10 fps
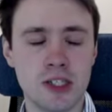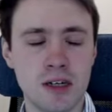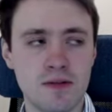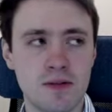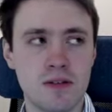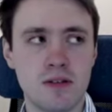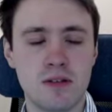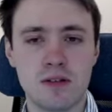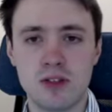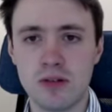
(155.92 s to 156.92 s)
of
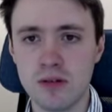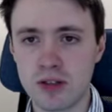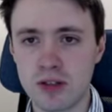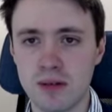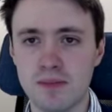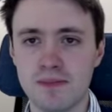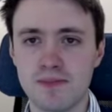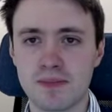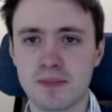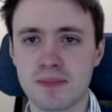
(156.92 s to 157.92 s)
Jerusalem,
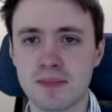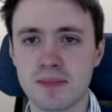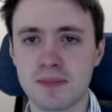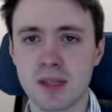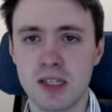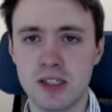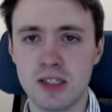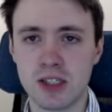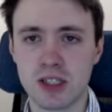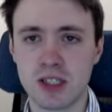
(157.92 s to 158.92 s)

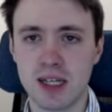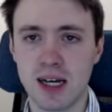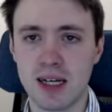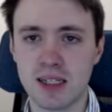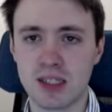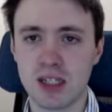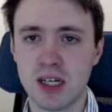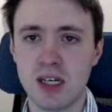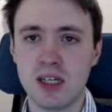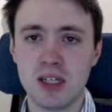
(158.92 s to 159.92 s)
just as
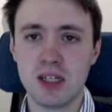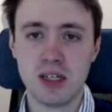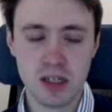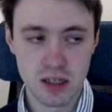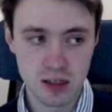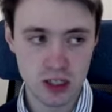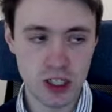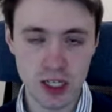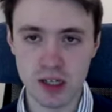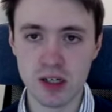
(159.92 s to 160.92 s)
she
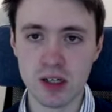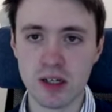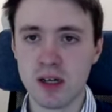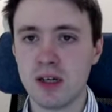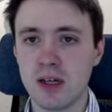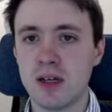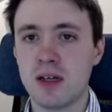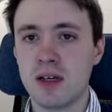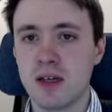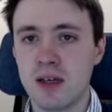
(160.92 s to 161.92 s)
had done
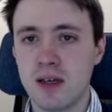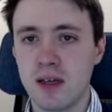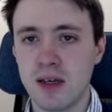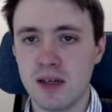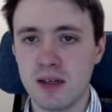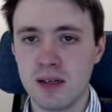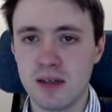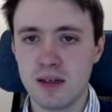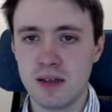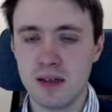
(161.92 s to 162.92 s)
in
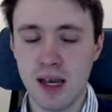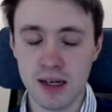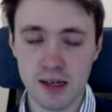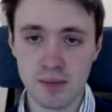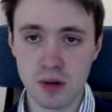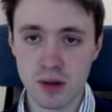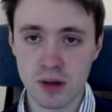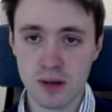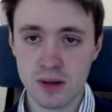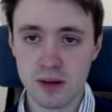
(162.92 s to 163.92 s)
Aeneid Book
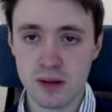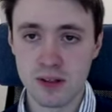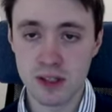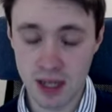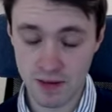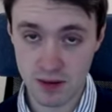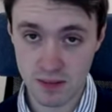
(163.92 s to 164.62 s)
7.